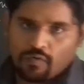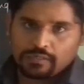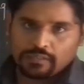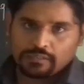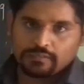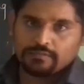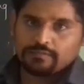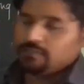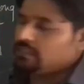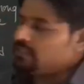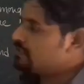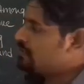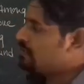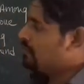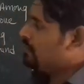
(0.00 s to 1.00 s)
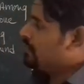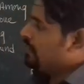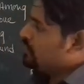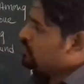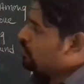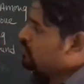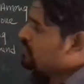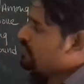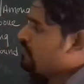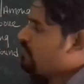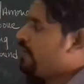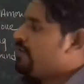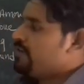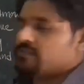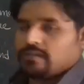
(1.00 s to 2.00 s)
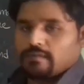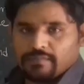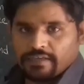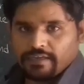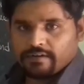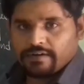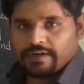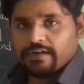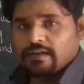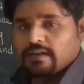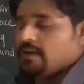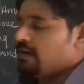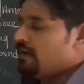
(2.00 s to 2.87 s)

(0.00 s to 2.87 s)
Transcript: water. Means it shows divide of something, right?